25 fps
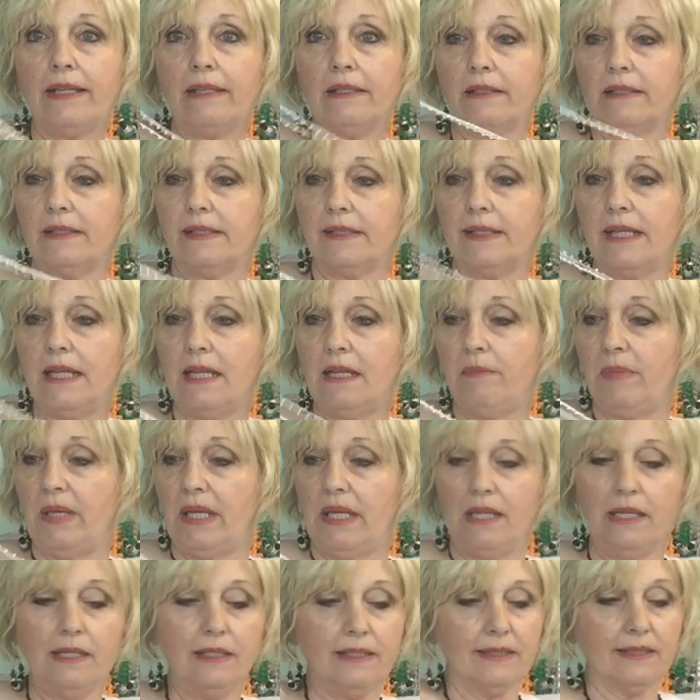seed
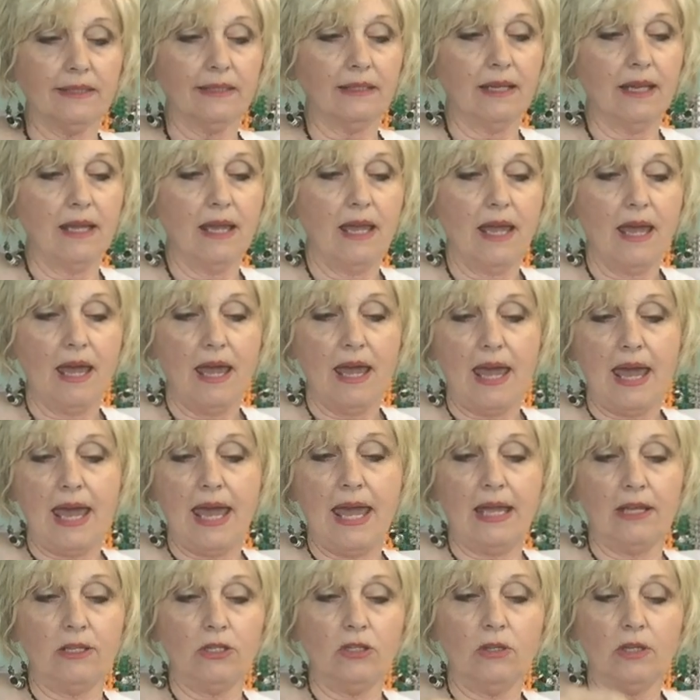beads,
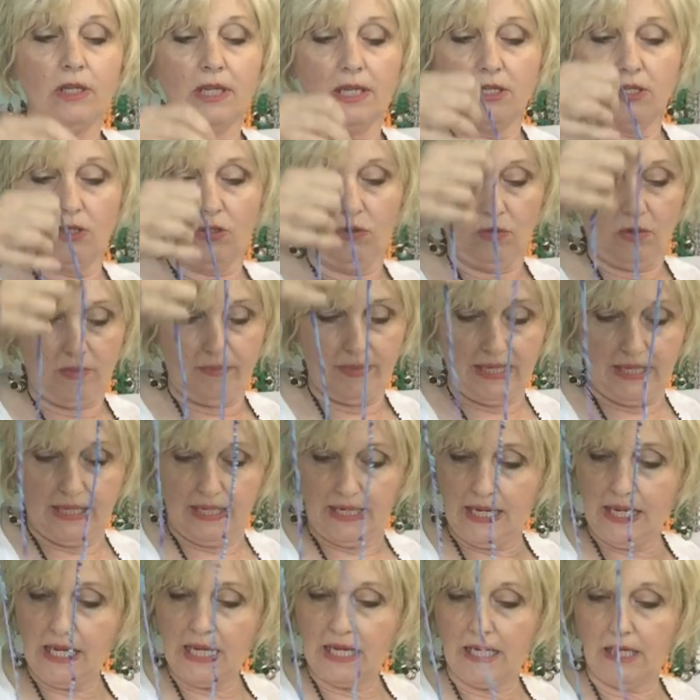and you can do them in
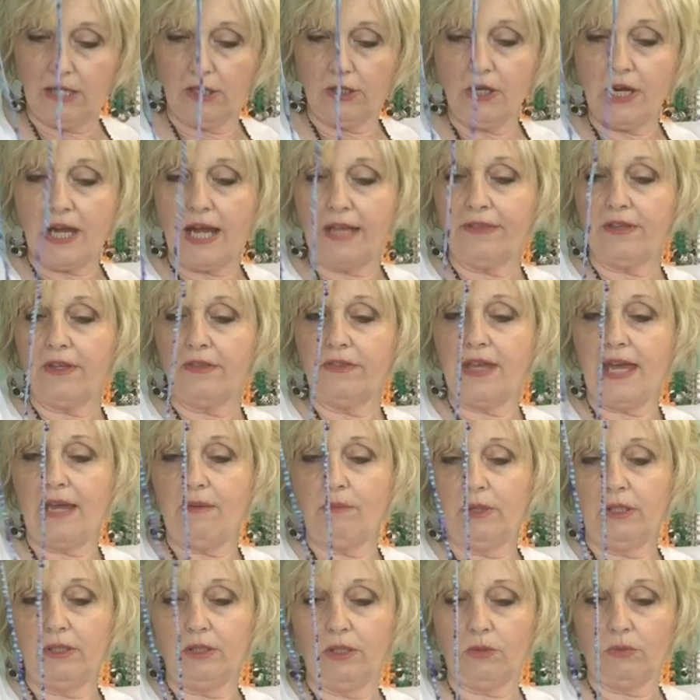any color. I thought that
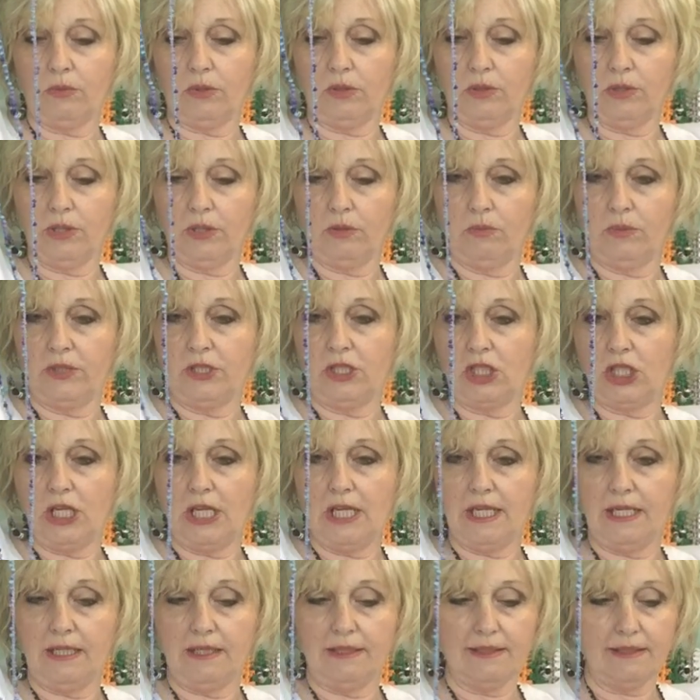would look real good with
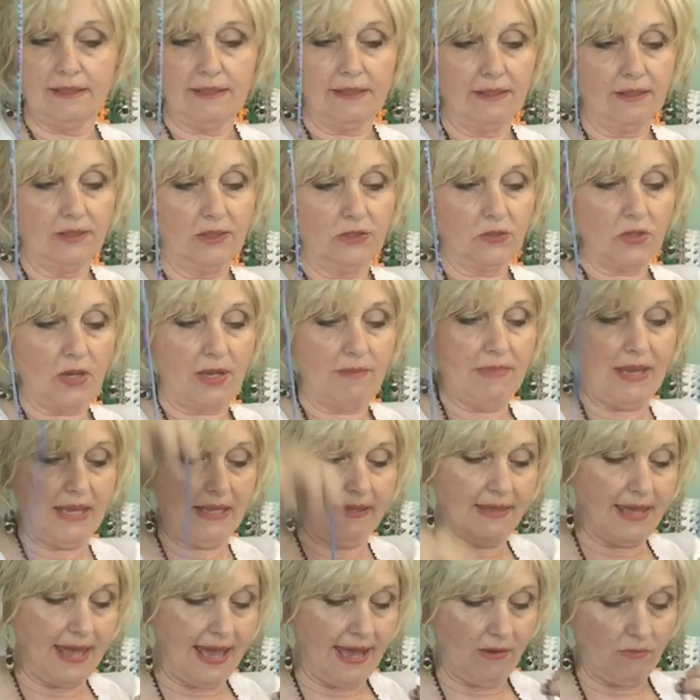jeans, so I made
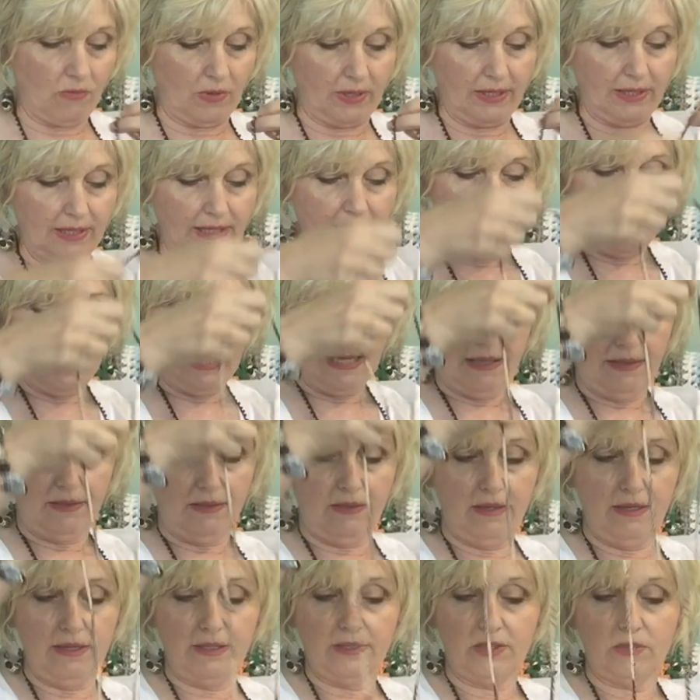that one.
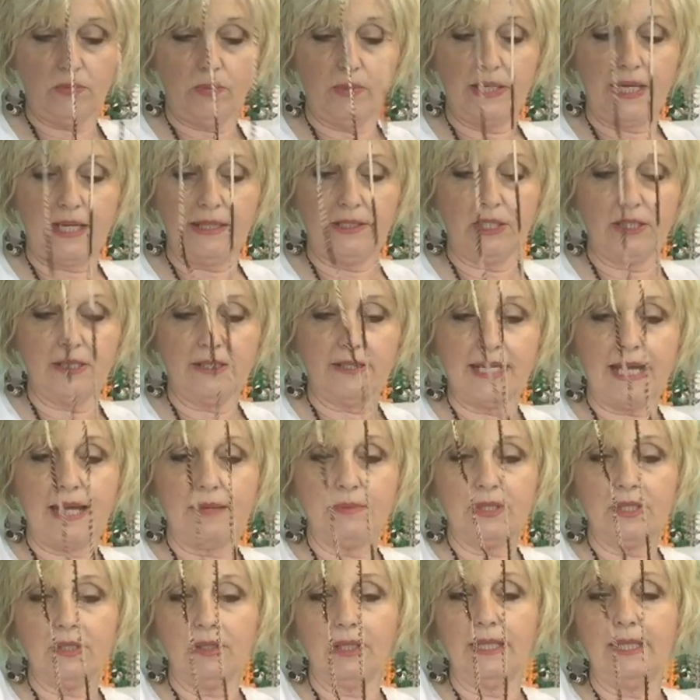This one I just
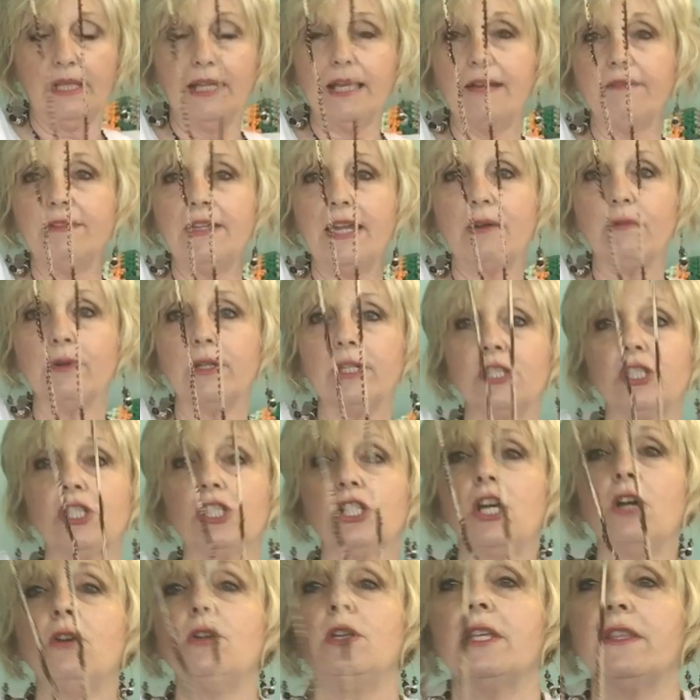absolutely love. Now I want to
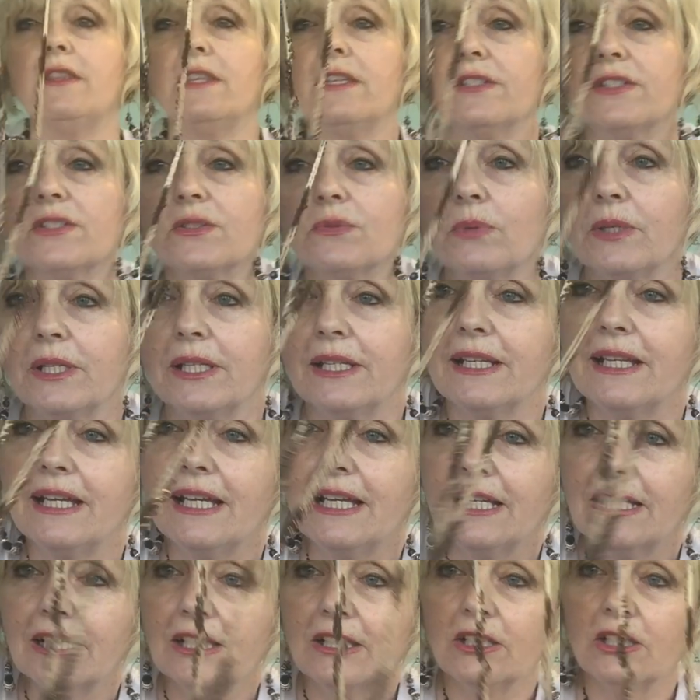show you this one.
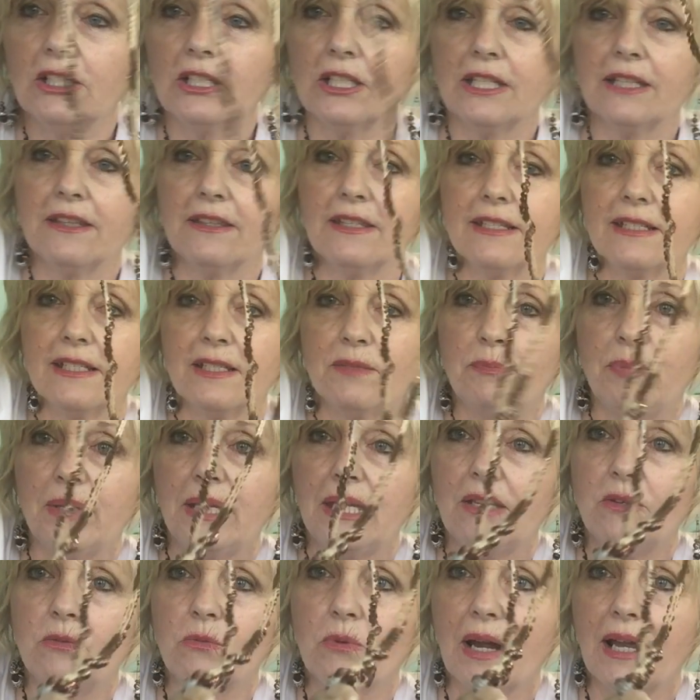Look at this
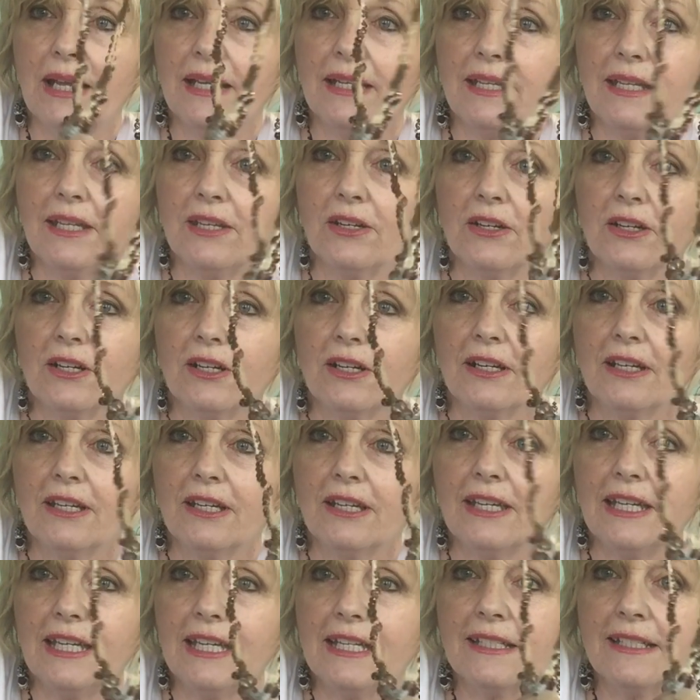bead right here.
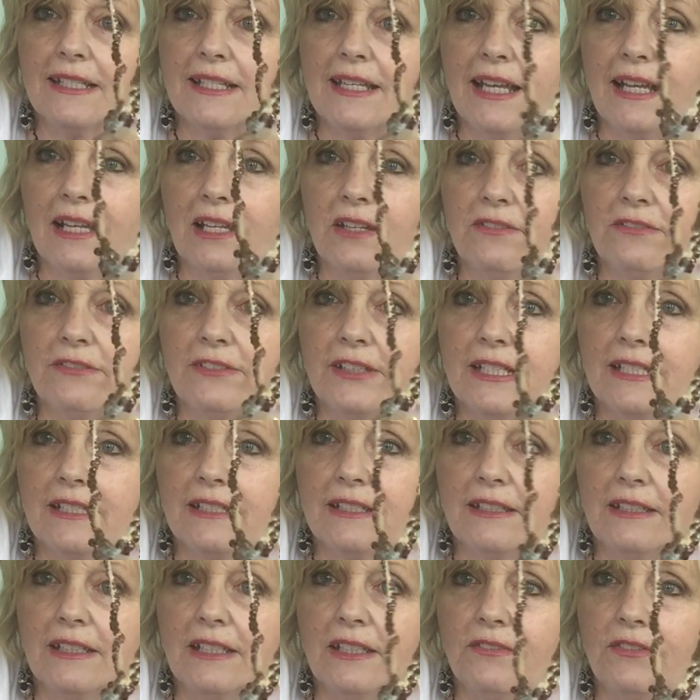It's an elephant,
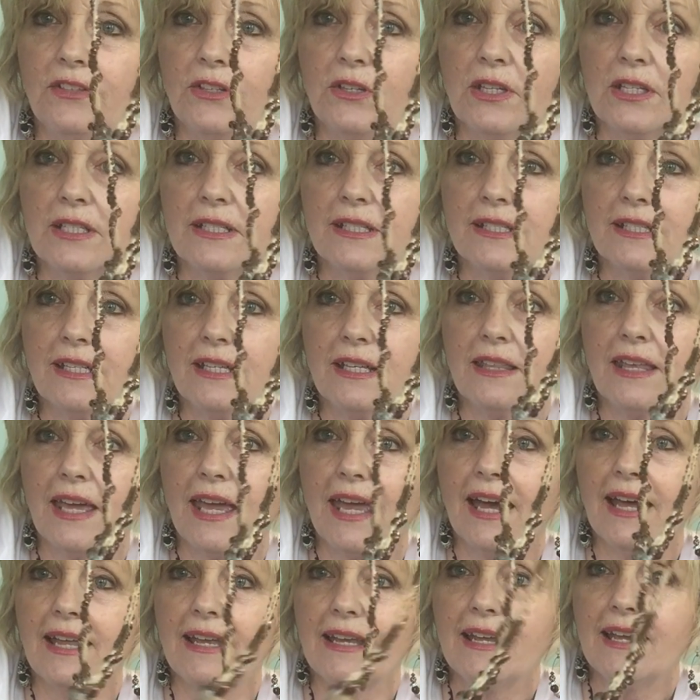if you can see
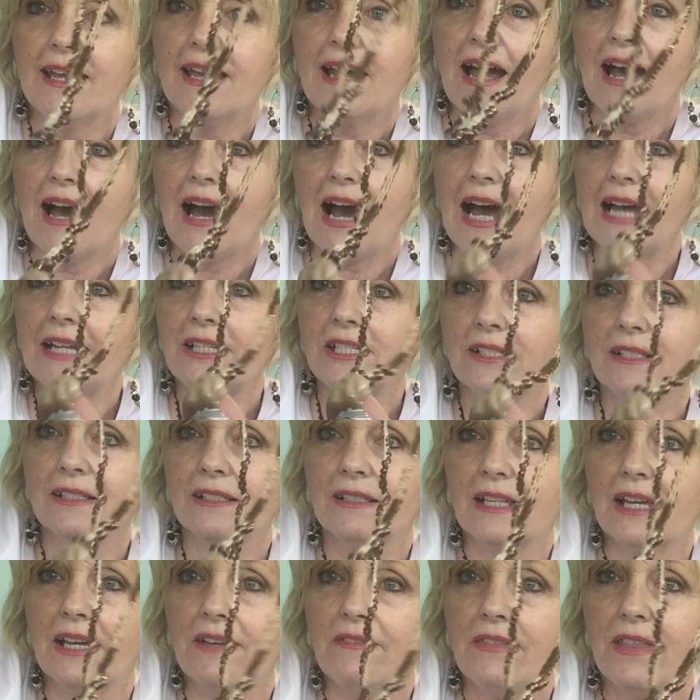that. I just
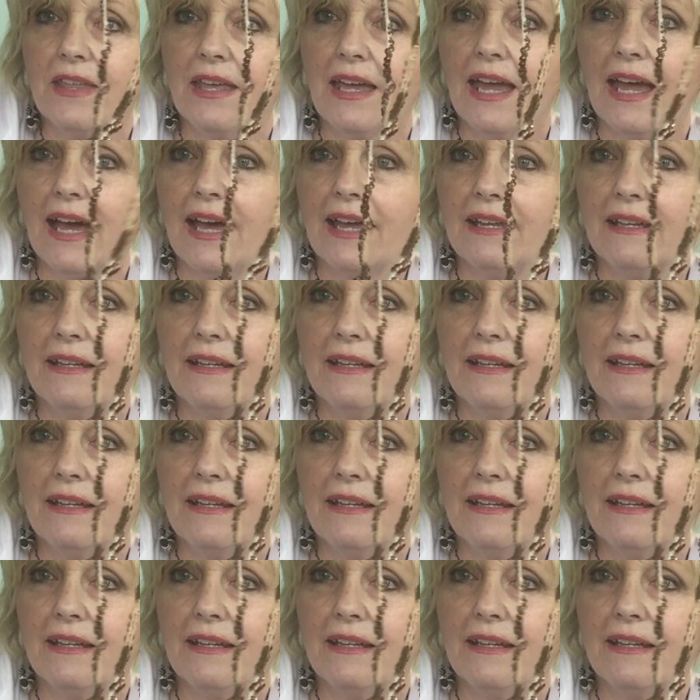love that.